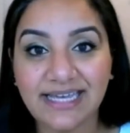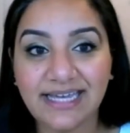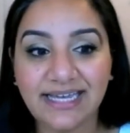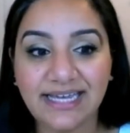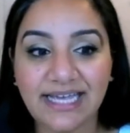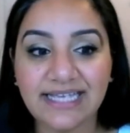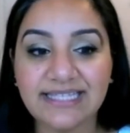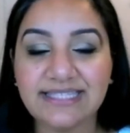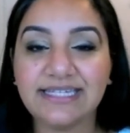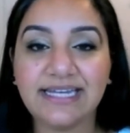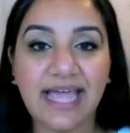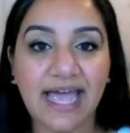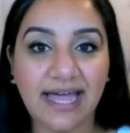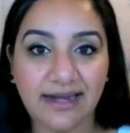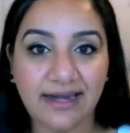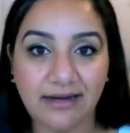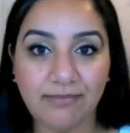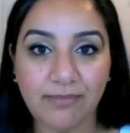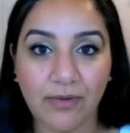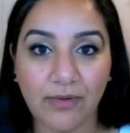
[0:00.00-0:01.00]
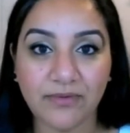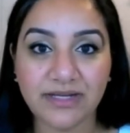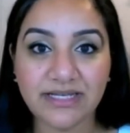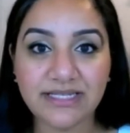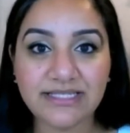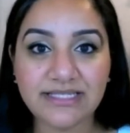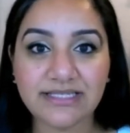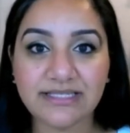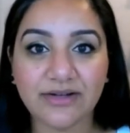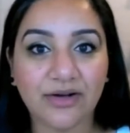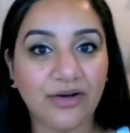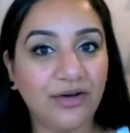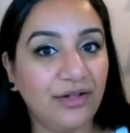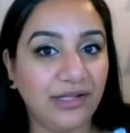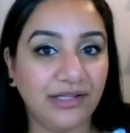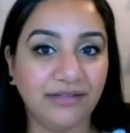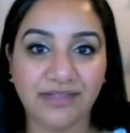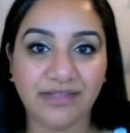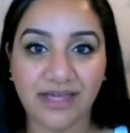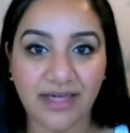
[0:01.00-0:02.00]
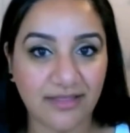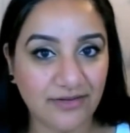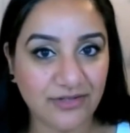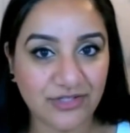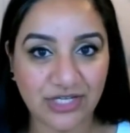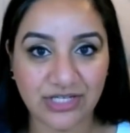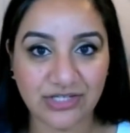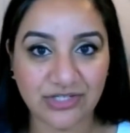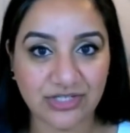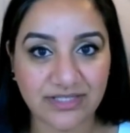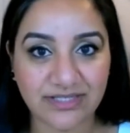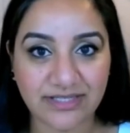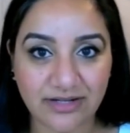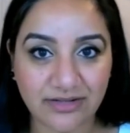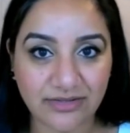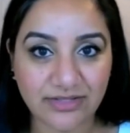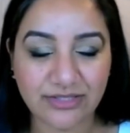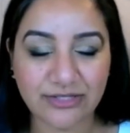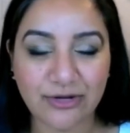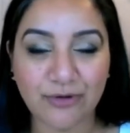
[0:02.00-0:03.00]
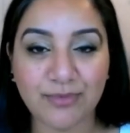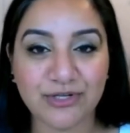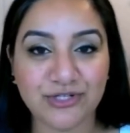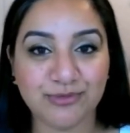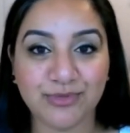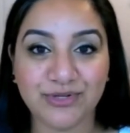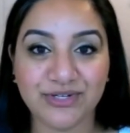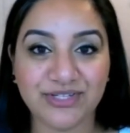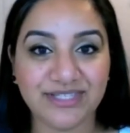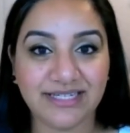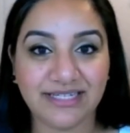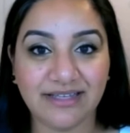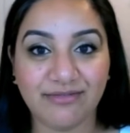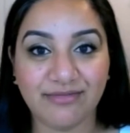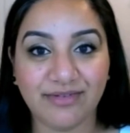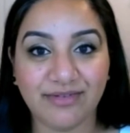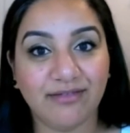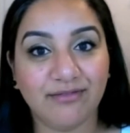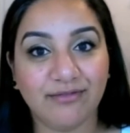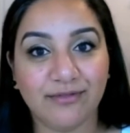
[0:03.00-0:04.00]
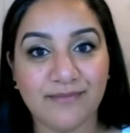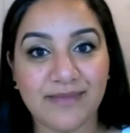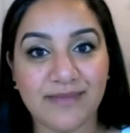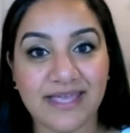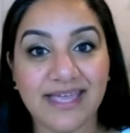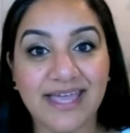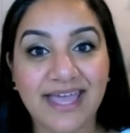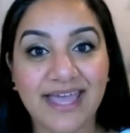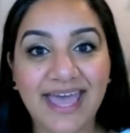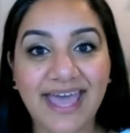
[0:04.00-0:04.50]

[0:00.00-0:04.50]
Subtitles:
it's an added bonus. It's all of the other changes that are so much more significant for me.